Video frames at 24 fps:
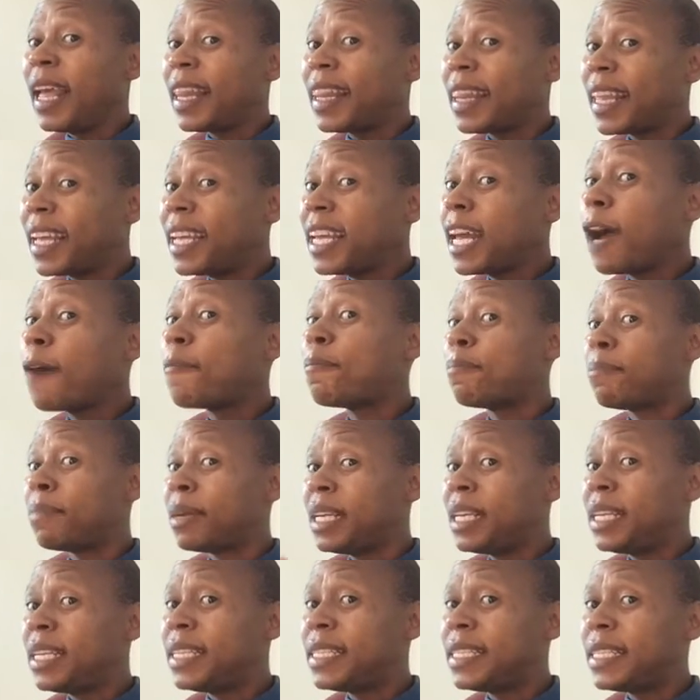that
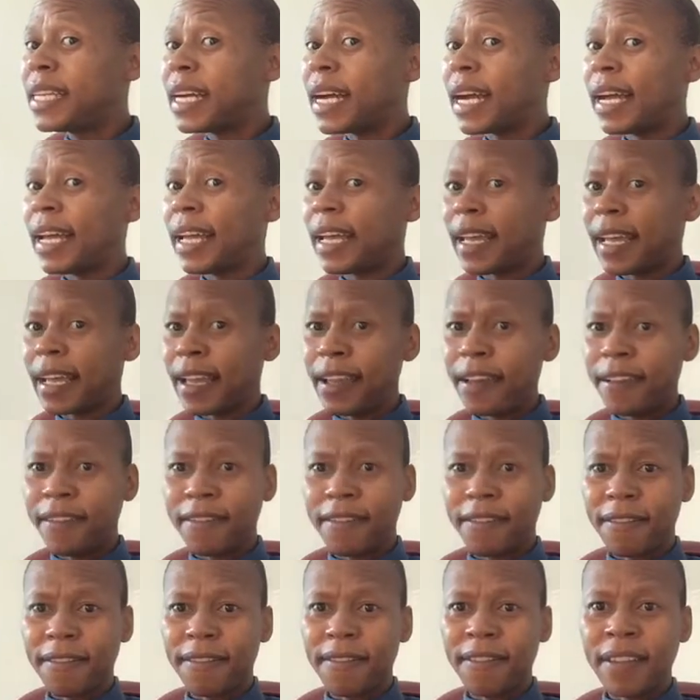ability I have
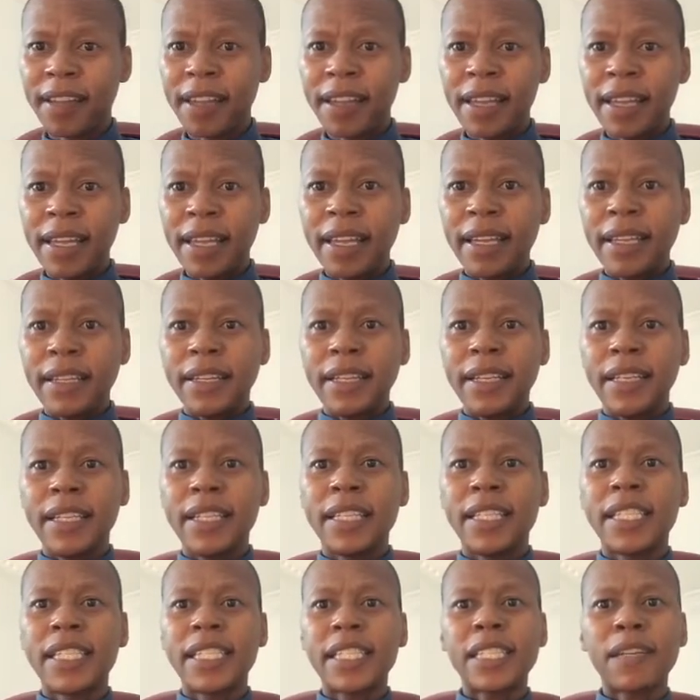
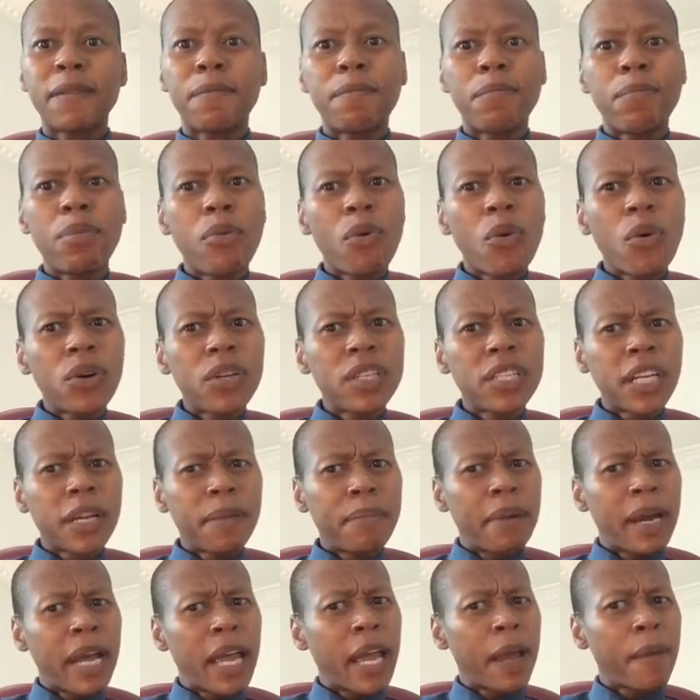is supported
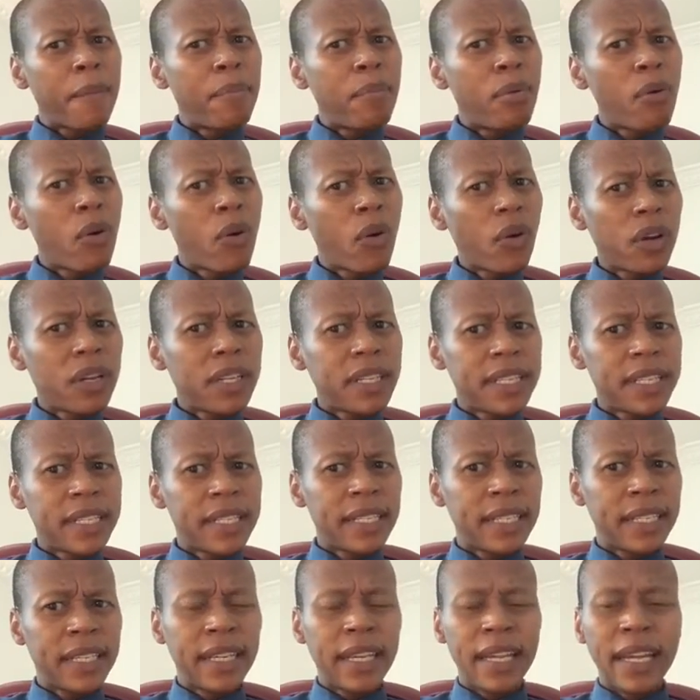by a
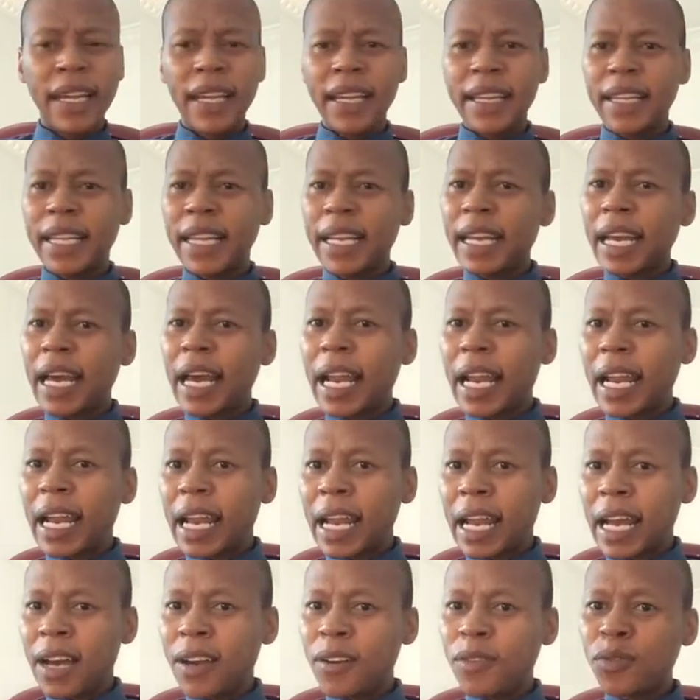policy that
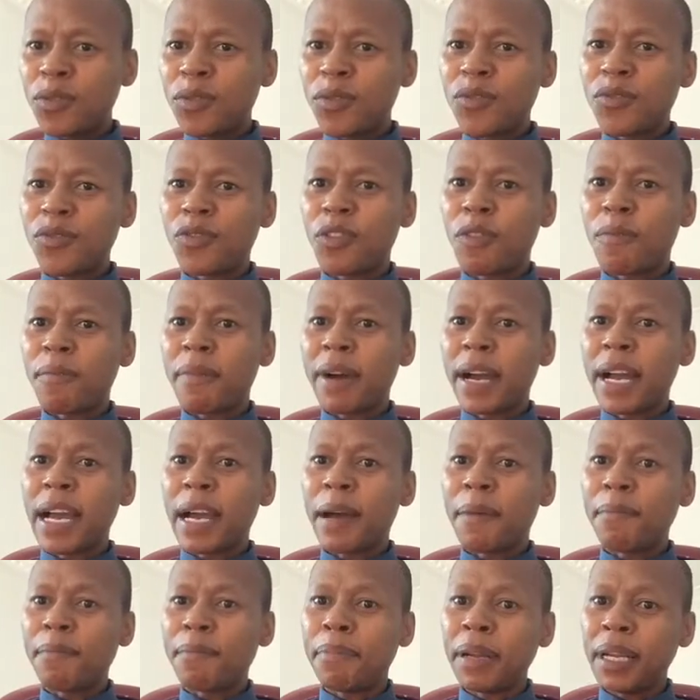allows for my
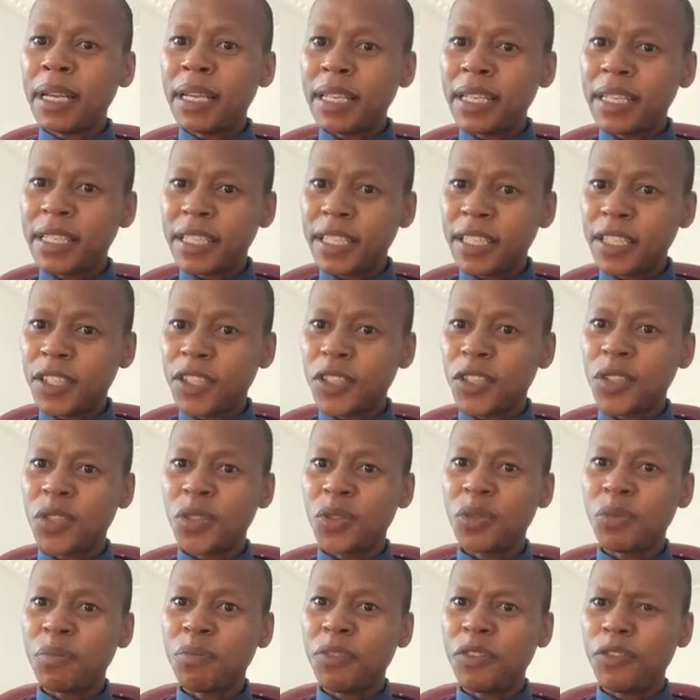abilities
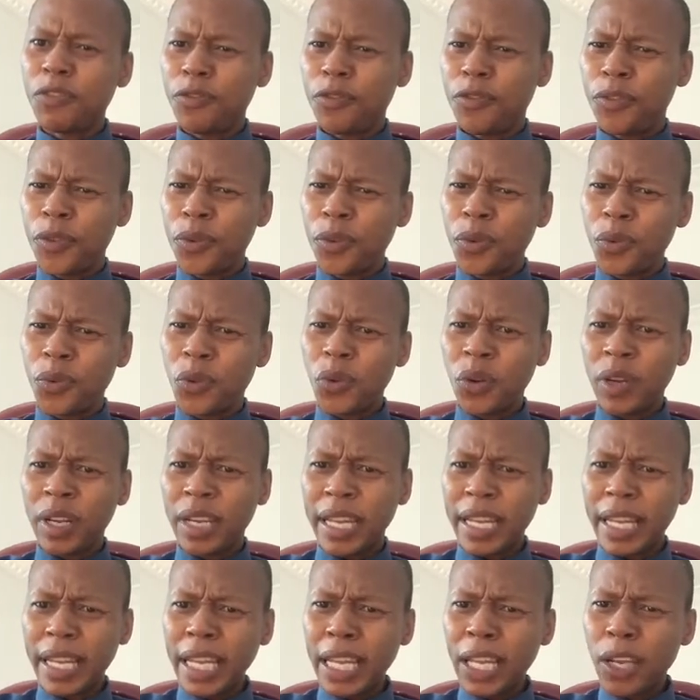to be viewed
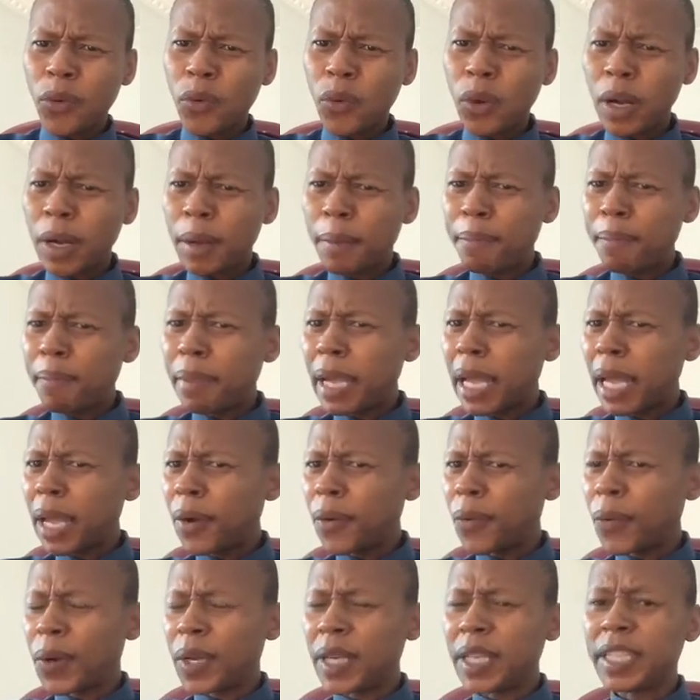on equal
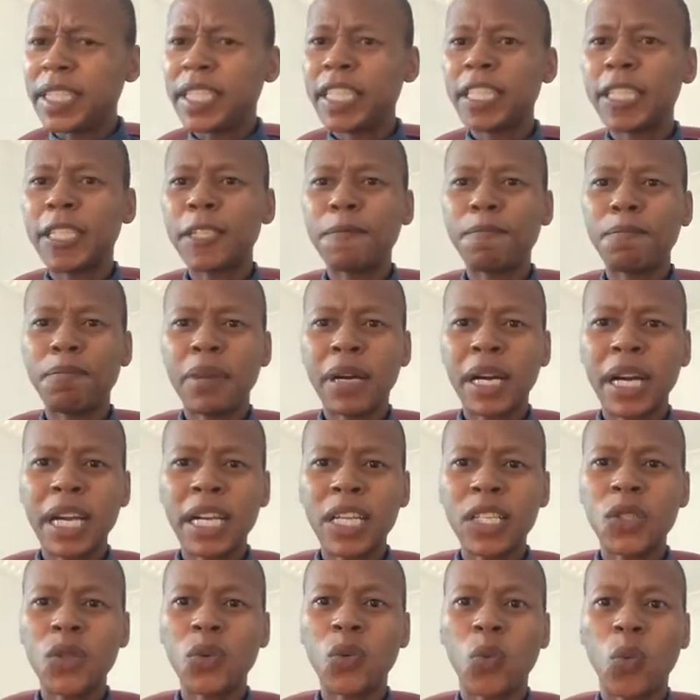pairing
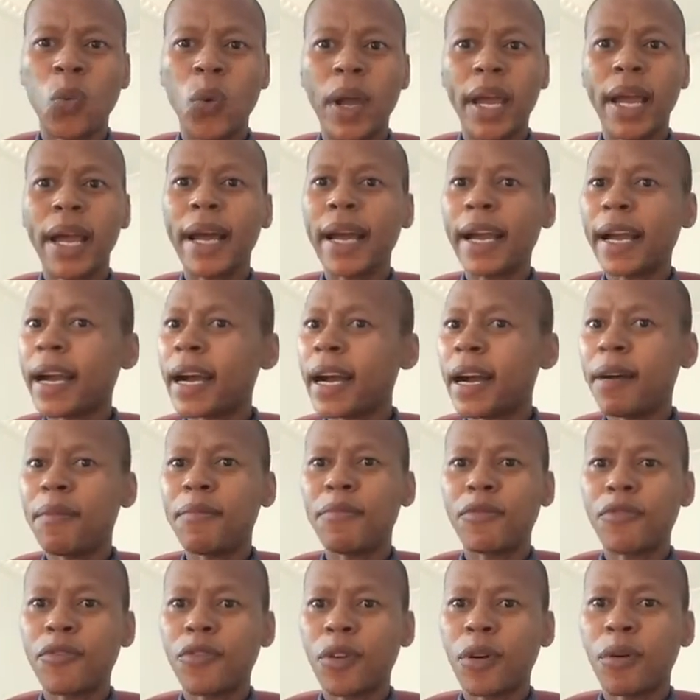despite where I
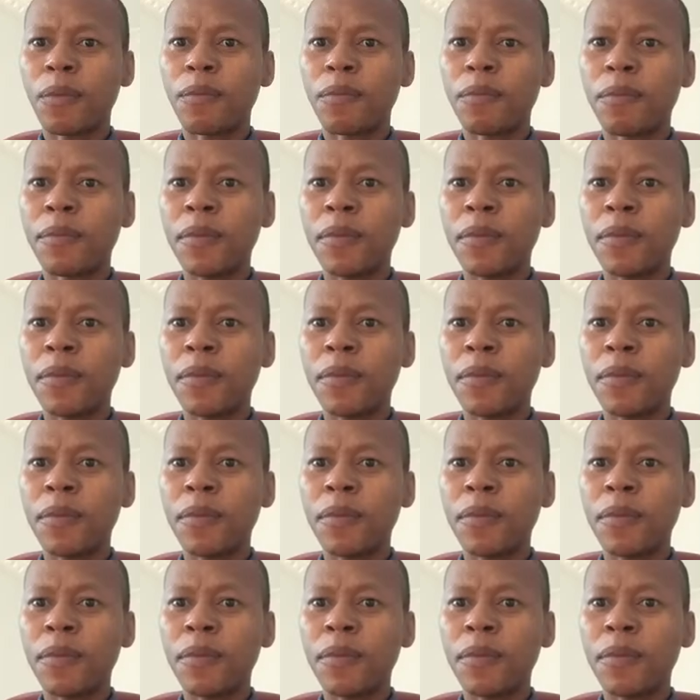come from,